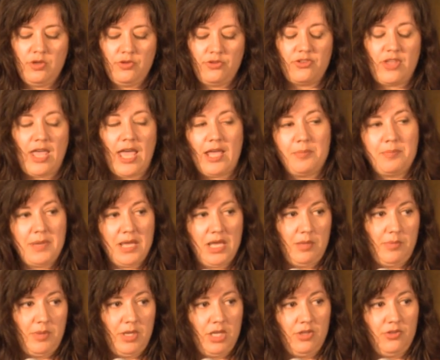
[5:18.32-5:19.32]
Sad
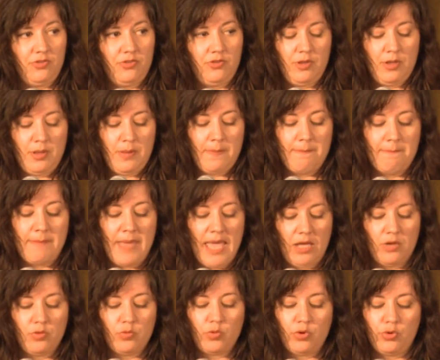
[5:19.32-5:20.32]
babies,
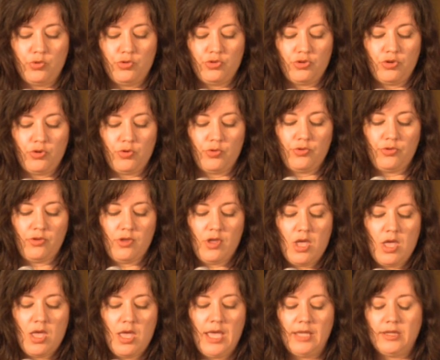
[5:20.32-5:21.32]
mad roosters,
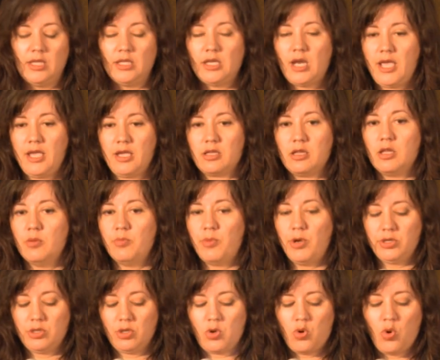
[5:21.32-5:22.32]
and the nightclub
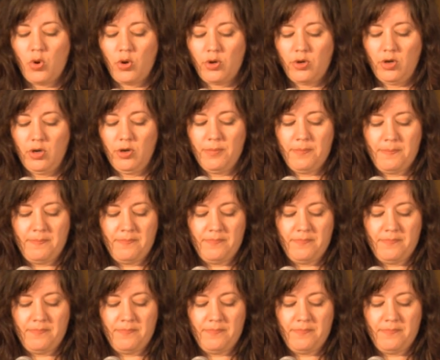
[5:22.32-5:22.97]
on the corner.